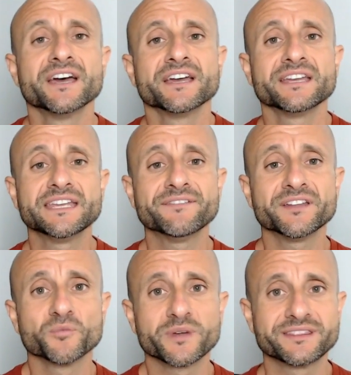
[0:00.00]

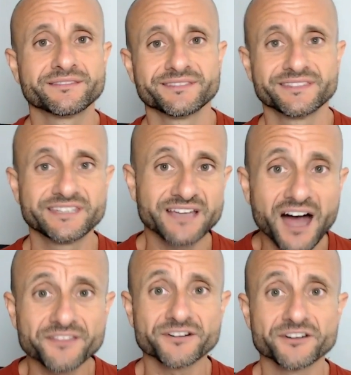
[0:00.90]
Even with the
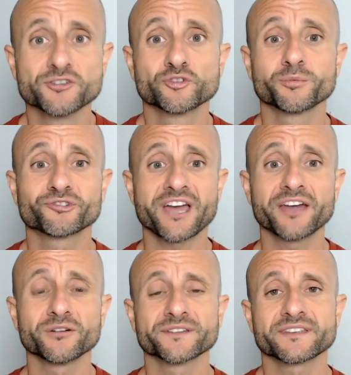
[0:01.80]
other YouTube
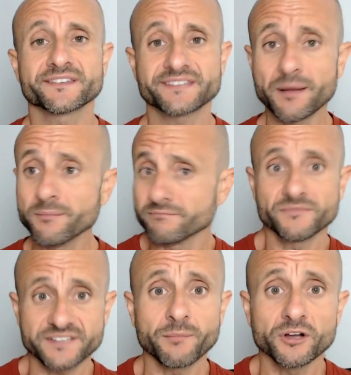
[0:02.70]
channels, some
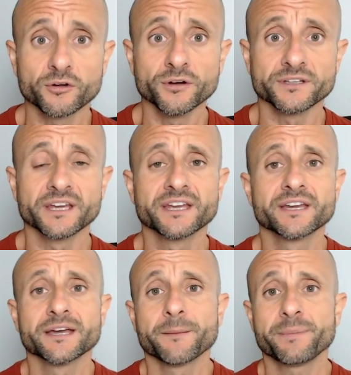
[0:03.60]
are good,
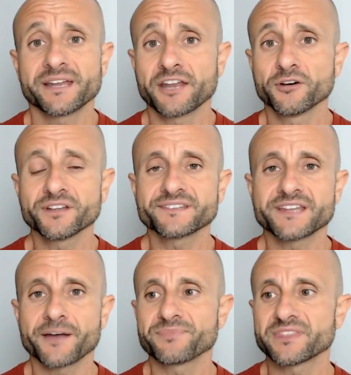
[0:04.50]
but I noticed
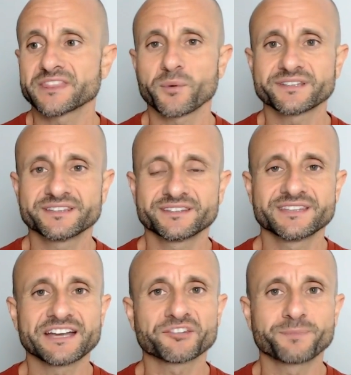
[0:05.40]
that they were
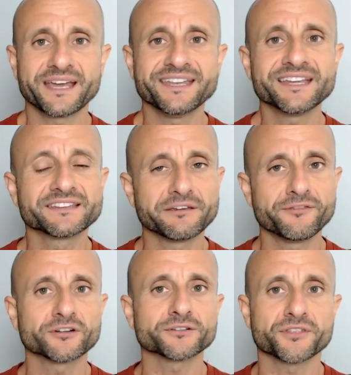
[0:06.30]
explaining
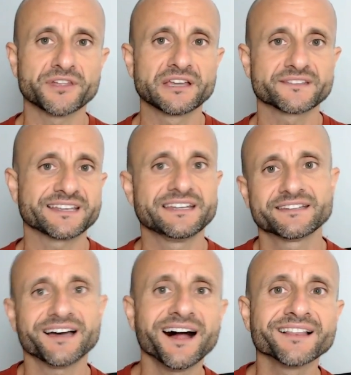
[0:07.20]
difficult things in
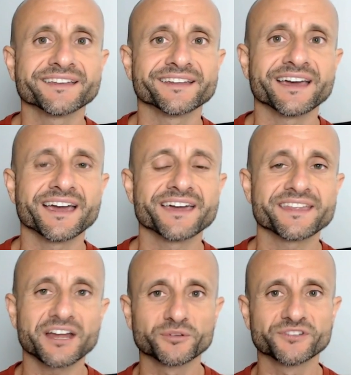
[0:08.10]
Italian, and then
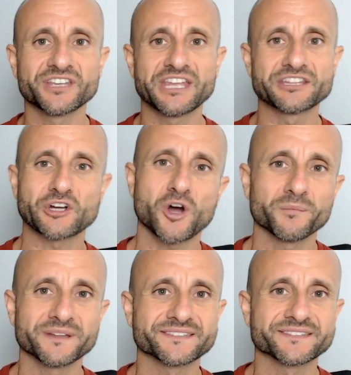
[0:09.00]
I could see in the
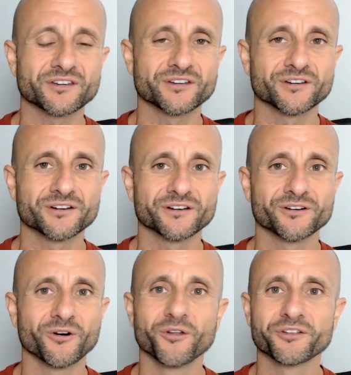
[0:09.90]
comments
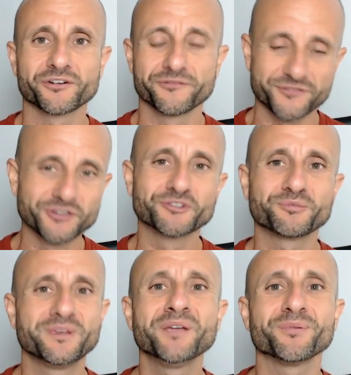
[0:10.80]
all the
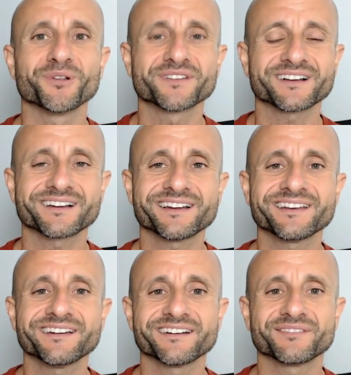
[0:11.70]
confused people. I was like,
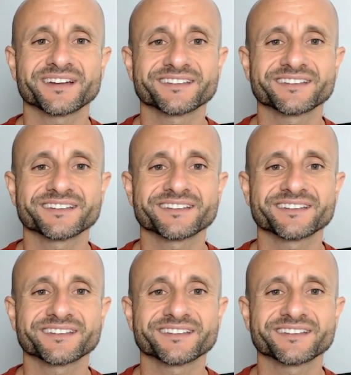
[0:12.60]
no, I